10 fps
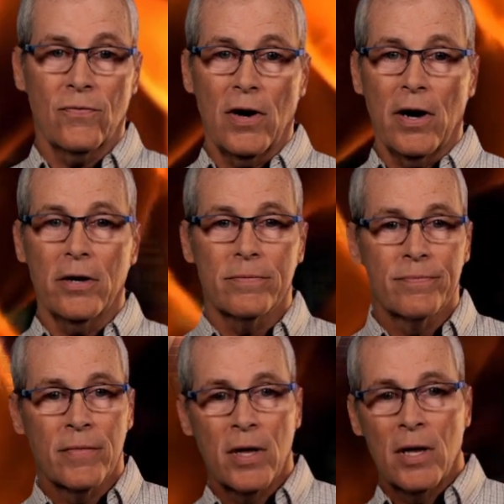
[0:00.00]
on fire.
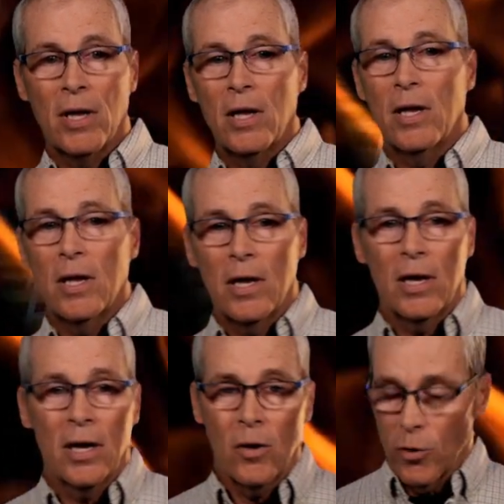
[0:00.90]

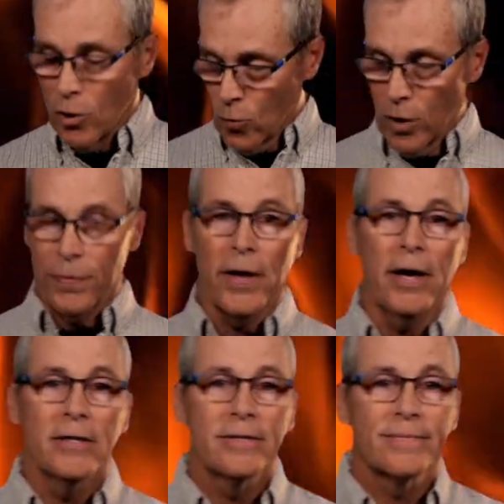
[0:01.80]
We don't want
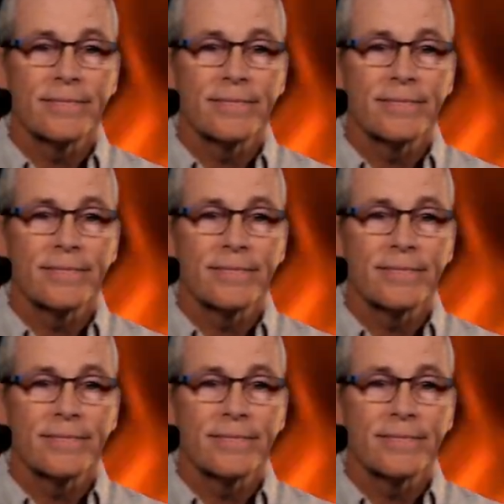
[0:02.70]
that.